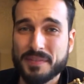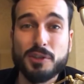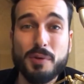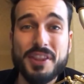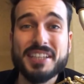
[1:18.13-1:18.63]

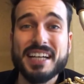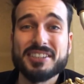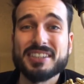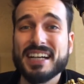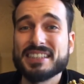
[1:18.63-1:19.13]
So with these
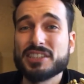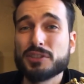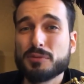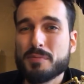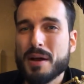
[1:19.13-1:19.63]
exercises,
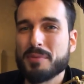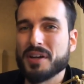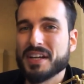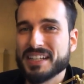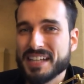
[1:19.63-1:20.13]
just
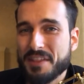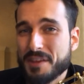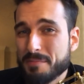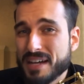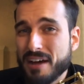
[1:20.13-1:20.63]
remember, get
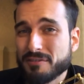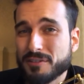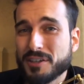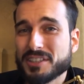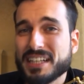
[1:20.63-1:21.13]
them down
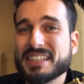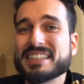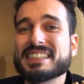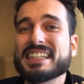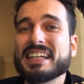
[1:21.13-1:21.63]
first and
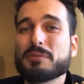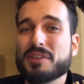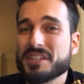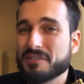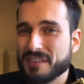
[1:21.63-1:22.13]
see
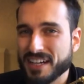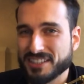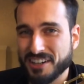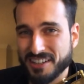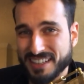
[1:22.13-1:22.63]
what the
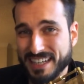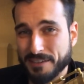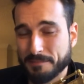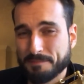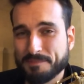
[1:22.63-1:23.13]
effects are later.